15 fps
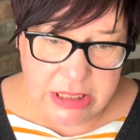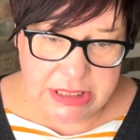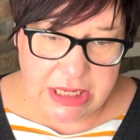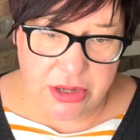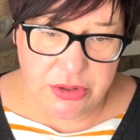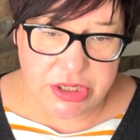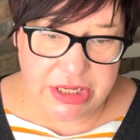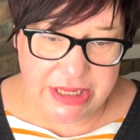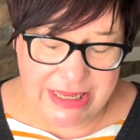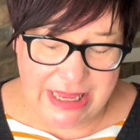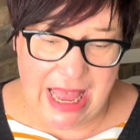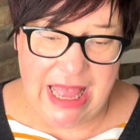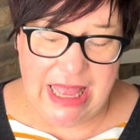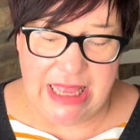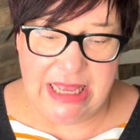So to
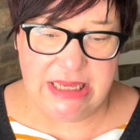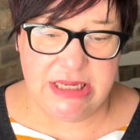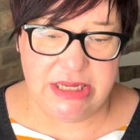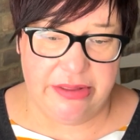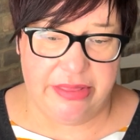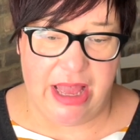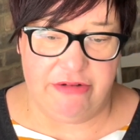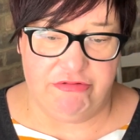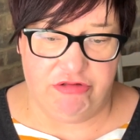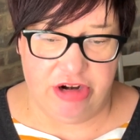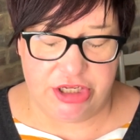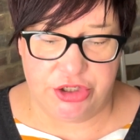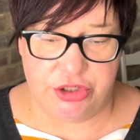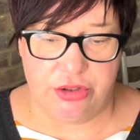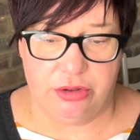get into that
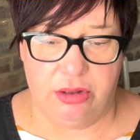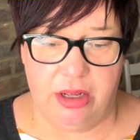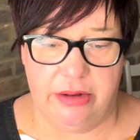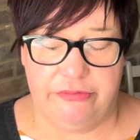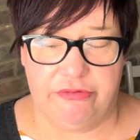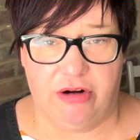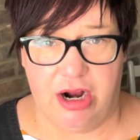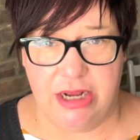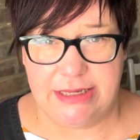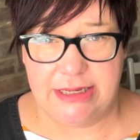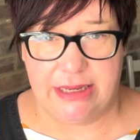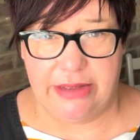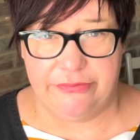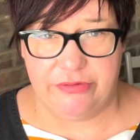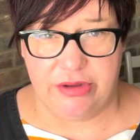ritual of
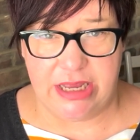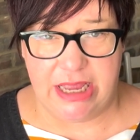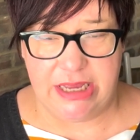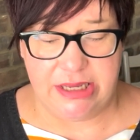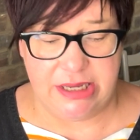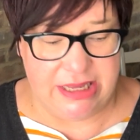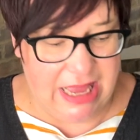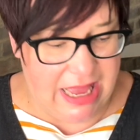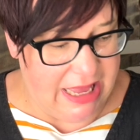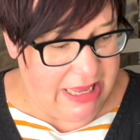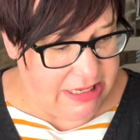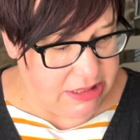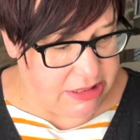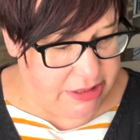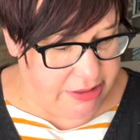writing every day, to get
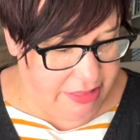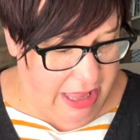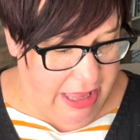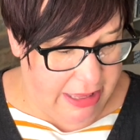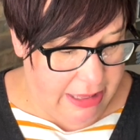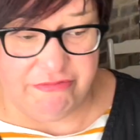into that